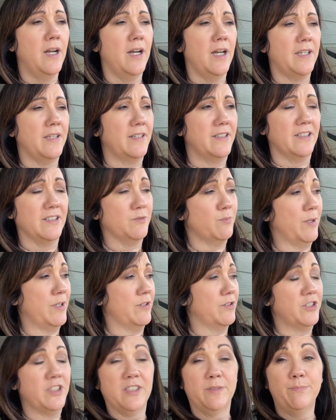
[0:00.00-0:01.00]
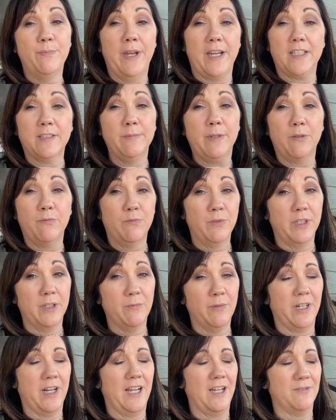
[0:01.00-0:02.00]
I think this weather just makes me really
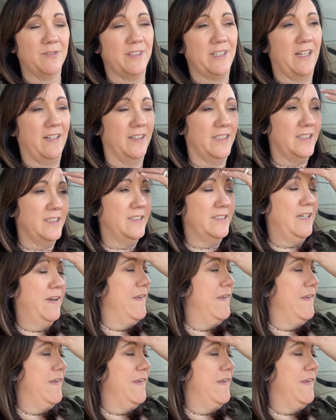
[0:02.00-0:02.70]
want to have salads,